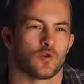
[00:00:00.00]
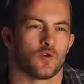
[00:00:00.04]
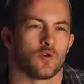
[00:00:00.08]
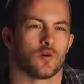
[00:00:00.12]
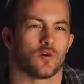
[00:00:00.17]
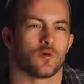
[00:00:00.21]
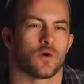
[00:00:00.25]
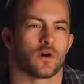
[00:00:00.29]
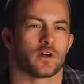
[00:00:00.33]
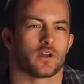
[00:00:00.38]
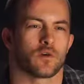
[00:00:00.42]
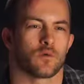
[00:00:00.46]

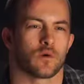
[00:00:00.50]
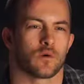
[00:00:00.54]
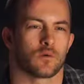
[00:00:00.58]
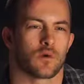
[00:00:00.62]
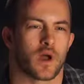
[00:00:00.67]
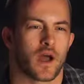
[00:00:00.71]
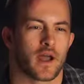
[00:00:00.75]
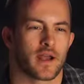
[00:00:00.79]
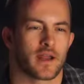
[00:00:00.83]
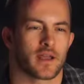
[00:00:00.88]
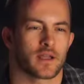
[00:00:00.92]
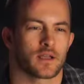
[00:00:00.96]
cool while you were
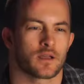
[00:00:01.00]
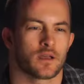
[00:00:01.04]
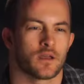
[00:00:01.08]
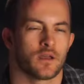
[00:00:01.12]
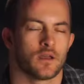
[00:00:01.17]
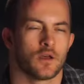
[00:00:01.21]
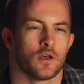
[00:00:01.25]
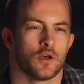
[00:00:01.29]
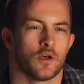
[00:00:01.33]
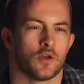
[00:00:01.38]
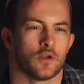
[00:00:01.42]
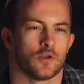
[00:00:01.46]
riding,
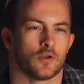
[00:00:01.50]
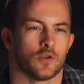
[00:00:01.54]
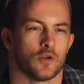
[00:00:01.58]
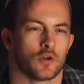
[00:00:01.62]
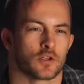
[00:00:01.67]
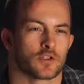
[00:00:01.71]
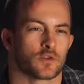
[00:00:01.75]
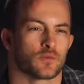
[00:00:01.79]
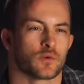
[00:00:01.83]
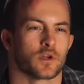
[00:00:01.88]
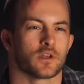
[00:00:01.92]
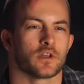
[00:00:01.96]

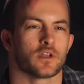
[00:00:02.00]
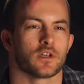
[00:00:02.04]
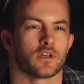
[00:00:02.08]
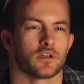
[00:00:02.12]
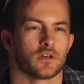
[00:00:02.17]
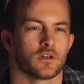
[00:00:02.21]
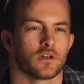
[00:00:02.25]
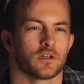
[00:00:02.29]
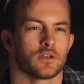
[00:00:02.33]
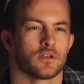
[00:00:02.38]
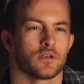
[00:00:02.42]
looked really good,